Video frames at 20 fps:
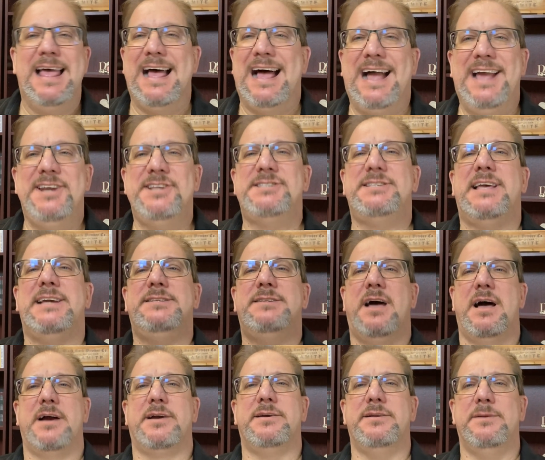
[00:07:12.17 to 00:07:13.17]
I just like
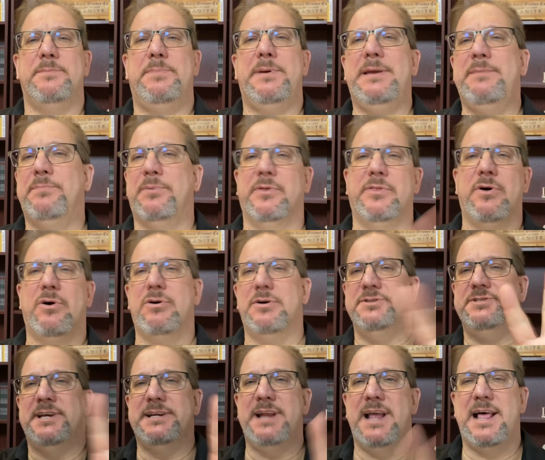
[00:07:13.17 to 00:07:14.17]
talking to people. The whole
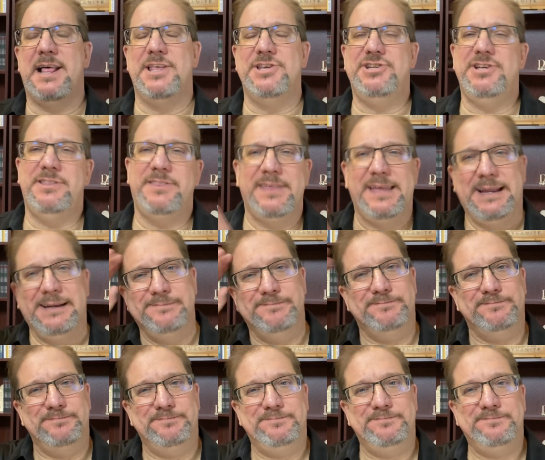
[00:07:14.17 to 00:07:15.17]
technology
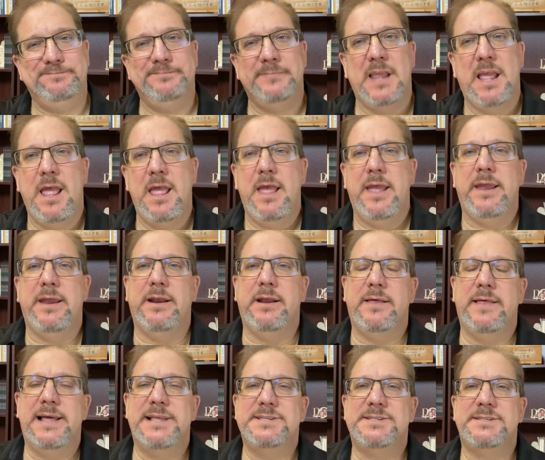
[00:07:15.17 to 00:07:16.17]
thing,
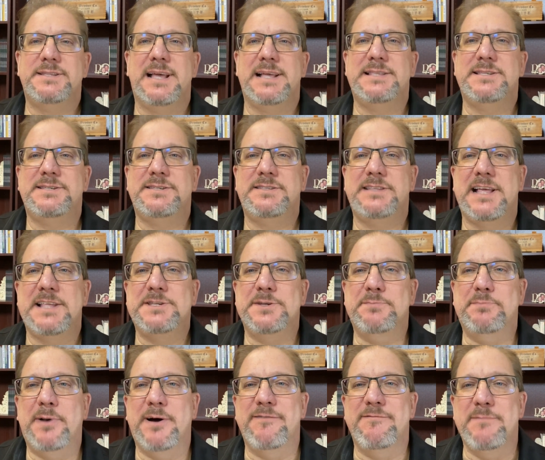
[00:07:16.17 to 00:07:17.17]
that's
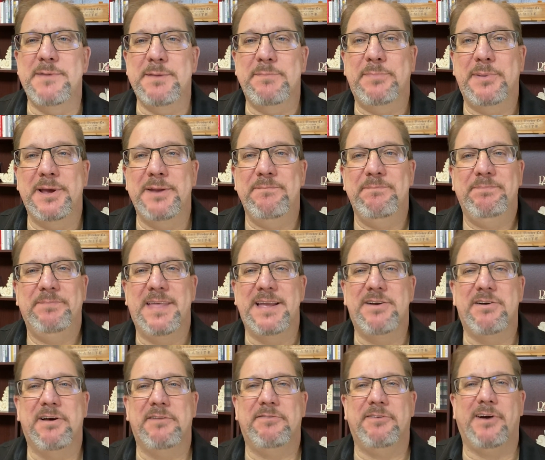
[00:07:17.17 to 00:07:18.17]
above me. But thank
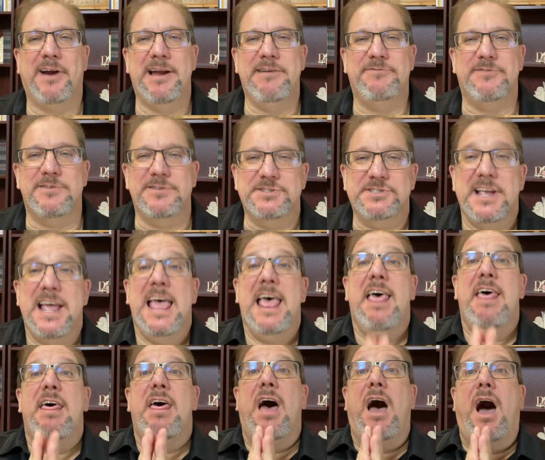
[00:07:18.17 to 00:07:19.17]
God for iPhones.
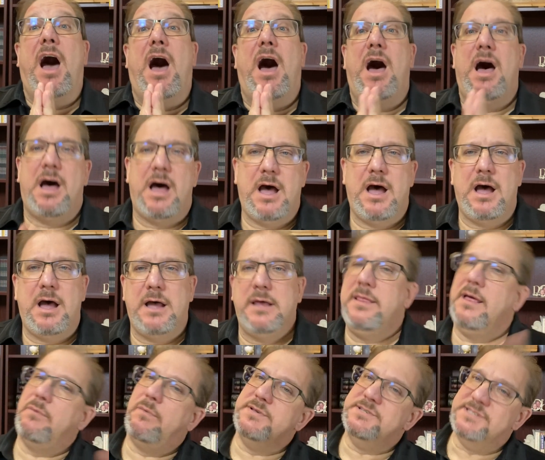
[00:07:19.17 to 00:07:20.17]

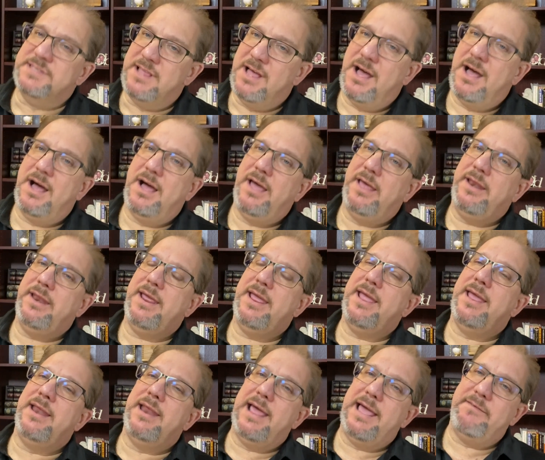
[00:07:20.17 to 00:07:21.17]
That was not
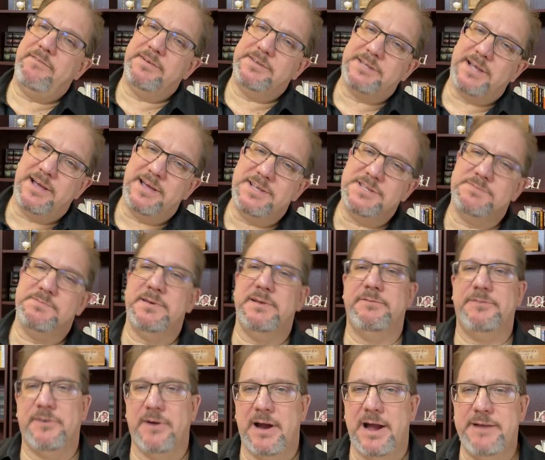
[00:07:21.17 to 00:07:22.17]
an
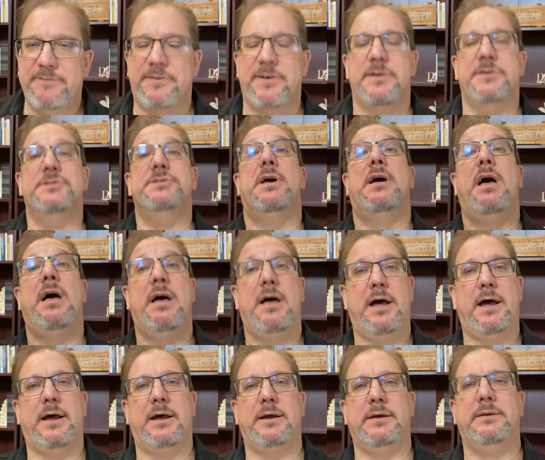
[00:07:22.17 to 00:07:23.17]
advertisement for iPhones.
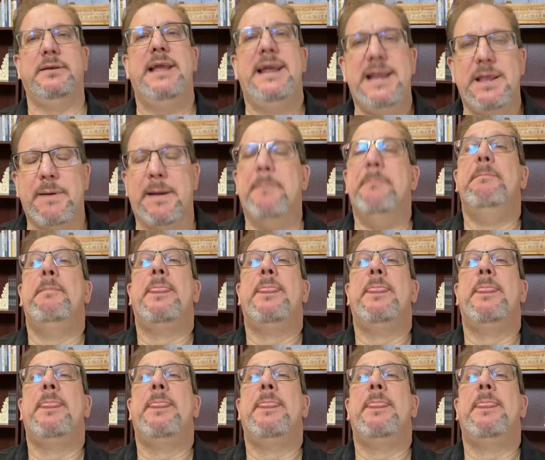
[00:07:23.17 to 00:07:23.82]
Anyway,